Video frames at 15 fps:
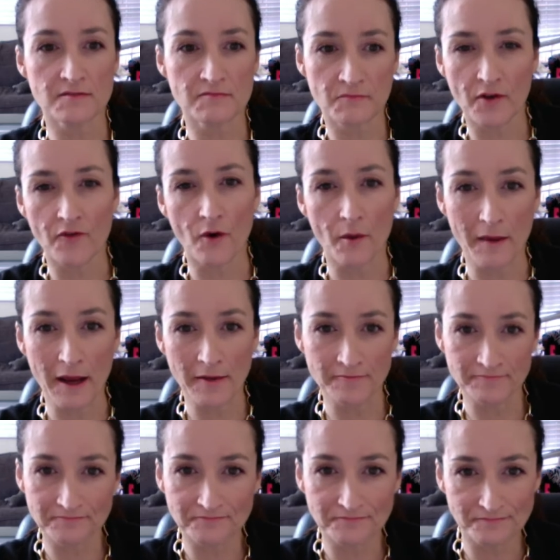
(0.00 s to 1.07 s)
performing,
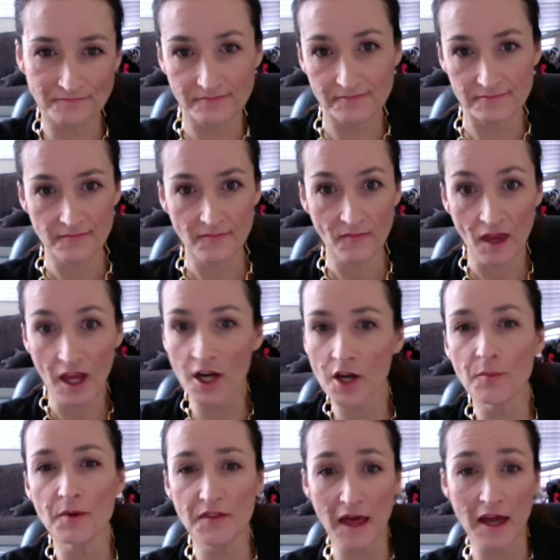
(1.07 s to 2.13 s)
and you
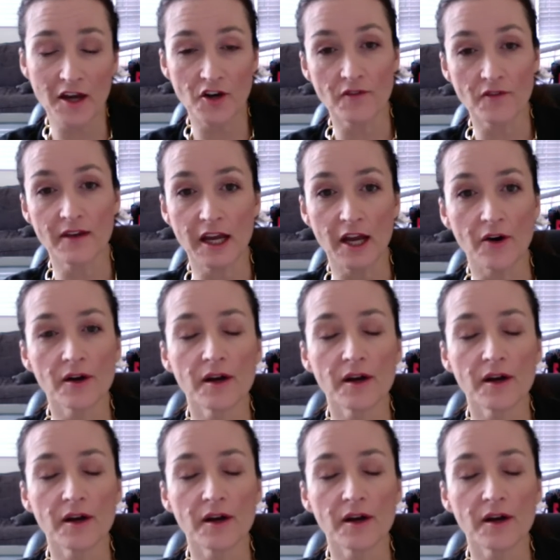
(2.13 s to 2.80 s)
put that in your video.